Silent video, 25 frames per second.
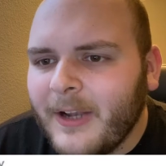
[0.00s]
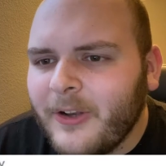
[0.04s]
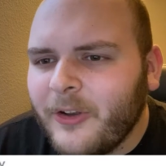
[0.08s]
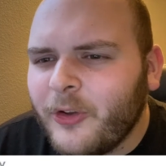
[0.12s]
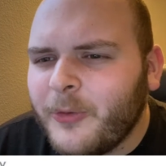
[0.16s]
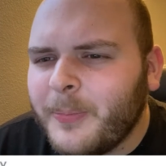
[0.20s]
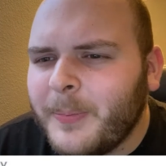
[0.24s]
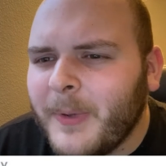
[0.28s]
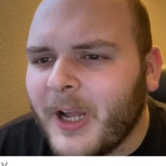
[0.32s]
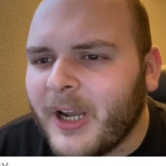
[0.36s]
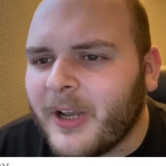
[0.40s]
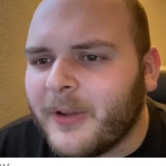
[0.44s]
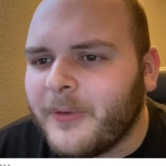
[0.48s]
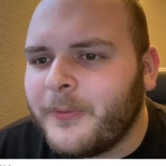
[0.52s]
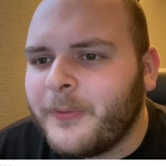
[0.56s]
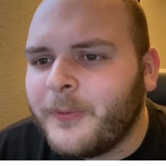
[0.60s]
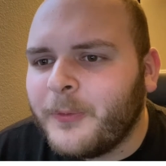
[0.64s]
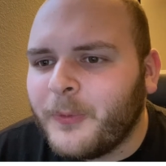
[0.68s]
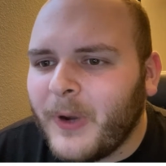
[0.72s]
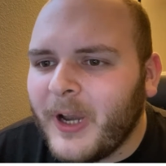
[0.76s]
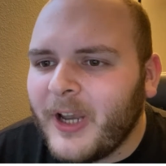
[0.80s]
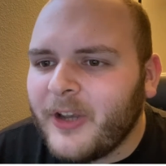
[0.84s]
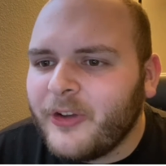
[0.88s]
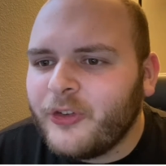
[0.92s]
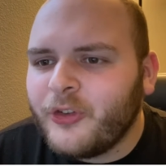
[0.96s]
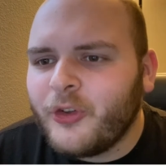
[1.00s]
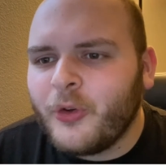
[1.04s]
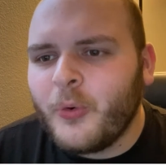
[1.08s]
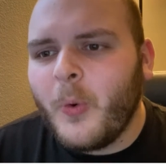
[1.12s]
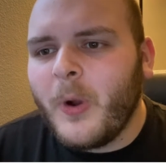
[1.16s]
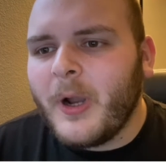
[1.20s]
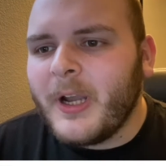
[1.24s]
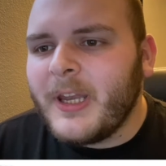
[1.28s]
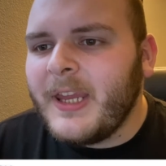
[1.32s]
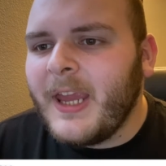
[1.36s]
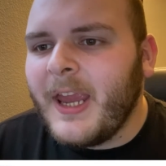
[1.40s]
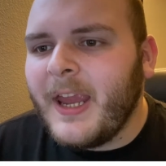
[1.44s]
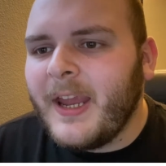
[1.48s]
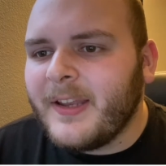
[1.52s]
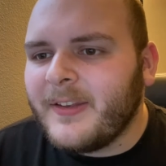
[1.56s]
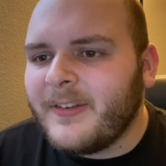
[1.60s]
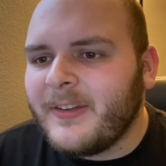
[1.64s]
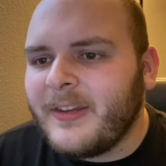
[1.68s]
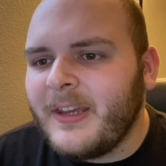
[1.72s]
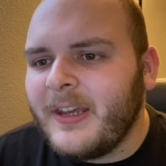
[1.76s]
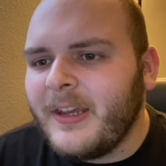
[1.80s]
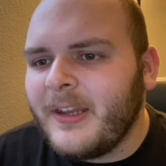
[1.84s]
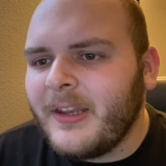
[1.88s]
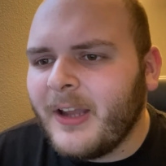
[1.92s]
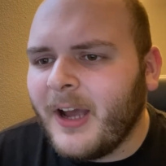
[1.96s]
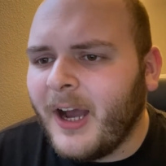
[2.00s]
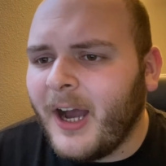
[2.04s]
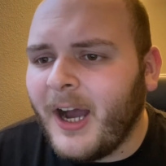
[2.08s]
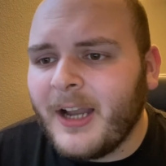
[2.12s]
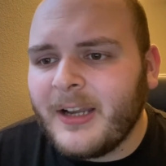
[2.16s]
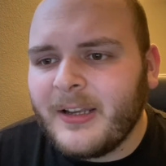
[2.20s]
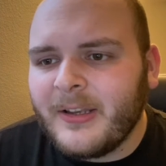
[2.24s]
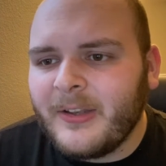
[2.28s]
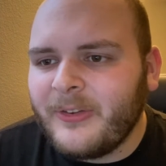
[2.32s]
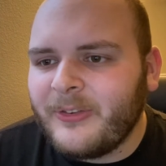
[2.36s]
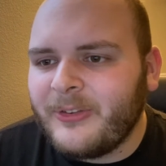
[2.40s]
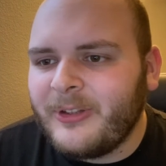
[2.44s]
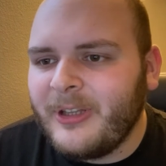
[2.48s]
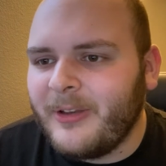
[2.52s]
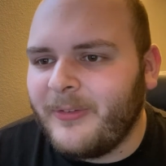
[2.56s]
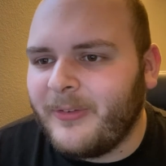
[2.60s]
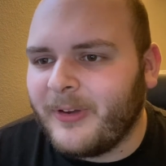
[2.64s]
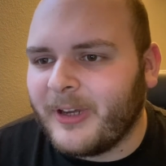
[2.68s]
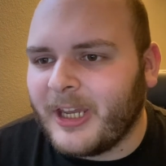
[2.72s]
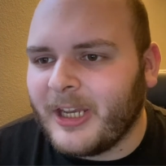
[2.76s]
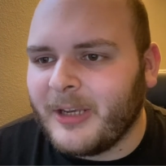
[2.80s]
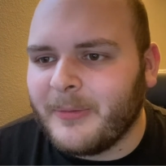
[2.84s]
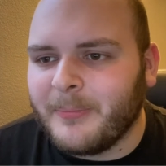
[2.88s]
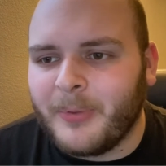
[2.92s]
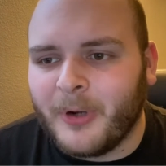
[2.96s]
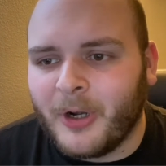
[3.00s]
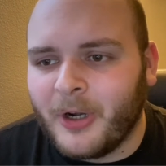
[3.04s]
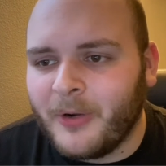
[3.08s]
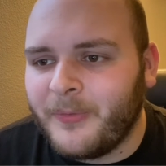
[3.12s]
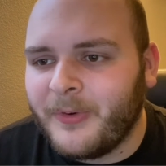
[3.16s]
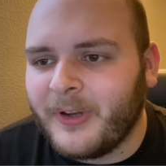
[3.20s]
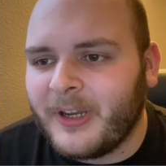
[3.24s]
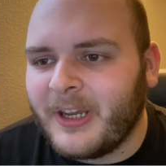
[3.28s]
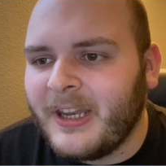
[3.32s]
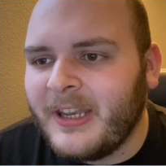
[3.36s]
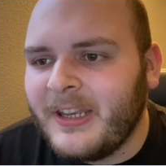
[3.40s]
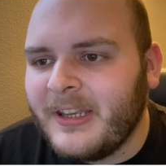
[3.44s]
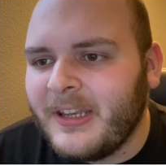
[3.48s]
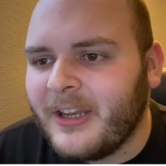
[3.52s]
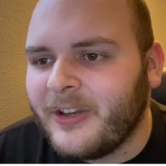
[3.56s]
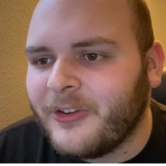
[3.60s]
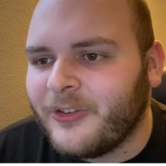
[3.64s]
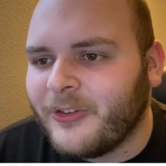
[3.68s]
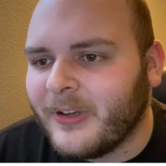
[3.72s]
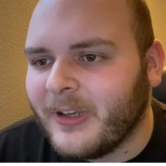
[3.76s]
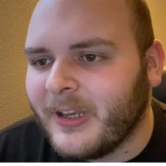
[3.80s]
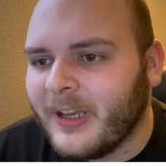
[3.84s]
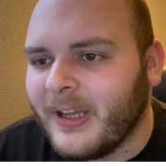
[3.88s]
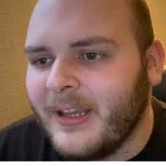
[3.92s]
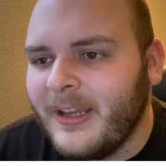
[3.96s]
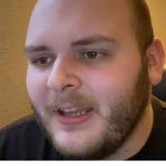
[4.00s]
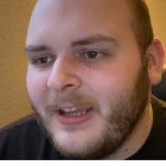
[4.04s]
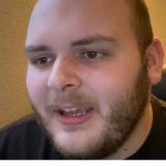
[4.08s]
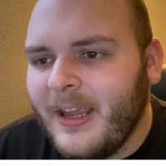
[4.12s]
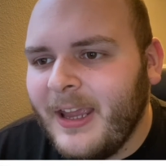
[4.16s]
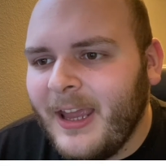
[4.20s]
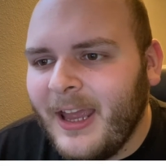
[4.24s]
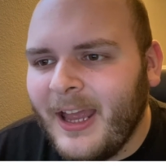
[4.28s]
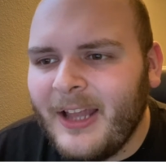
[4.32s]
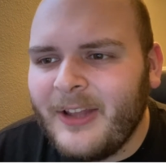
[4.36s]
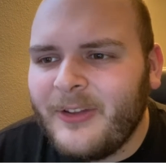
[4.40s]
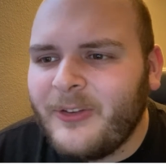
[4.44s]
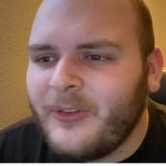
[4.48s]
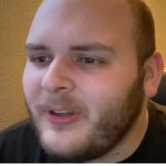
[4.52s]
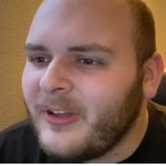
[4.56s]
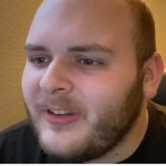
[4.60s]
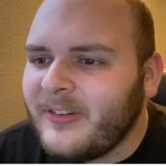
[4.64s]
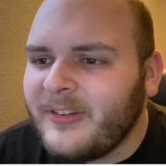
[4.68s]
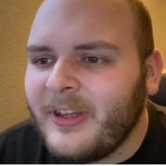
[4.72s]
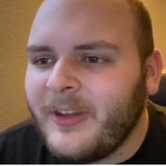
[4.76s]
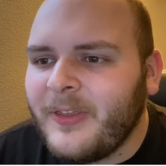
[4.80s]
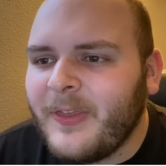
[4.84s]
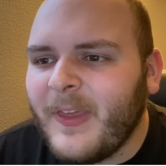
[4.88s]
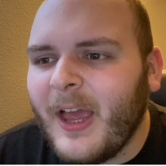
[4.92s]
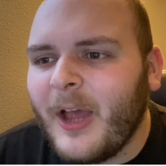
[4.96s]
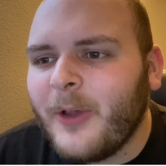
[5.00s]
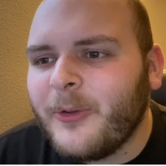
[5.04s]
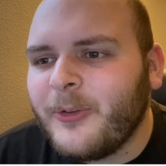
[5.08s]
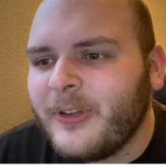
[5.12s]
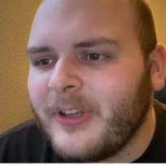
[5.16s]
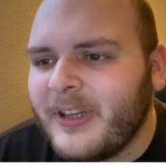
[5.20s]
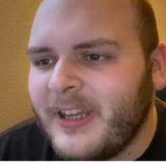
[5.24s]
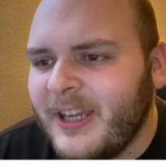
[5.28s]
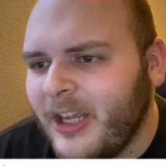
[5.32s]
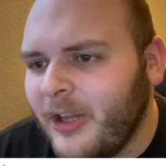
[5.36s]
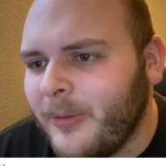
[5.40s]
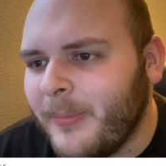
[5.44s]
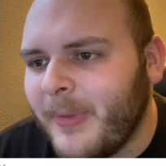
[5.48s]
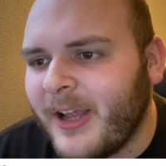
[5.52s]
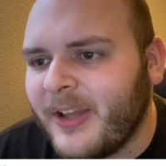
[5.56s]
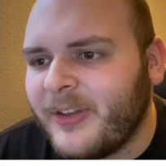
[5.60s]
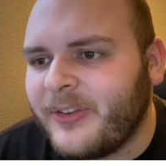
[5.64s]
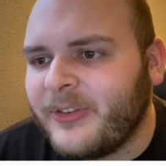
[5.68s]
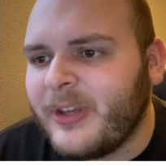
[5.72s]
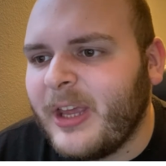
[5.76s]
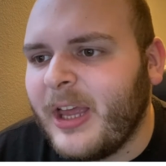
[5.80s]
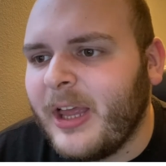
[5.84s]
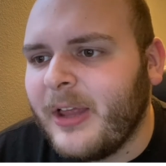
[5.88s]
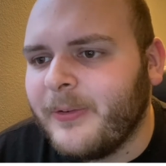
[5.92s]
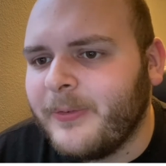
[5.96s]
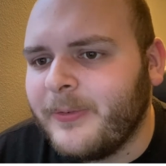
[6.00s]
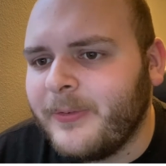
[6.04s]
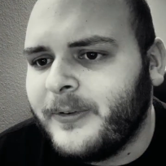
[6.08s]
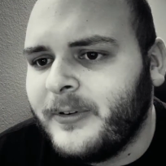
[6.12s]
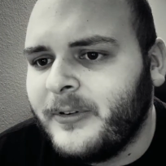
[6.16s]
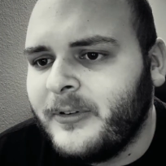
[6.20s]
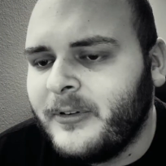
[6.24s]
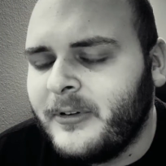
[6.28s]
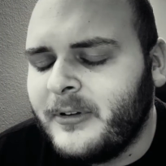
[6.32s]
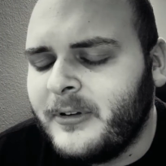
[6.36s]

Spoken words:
I just bought a fresh 2018 Honda Civic in perfect condition. Has 60,000 kill myself.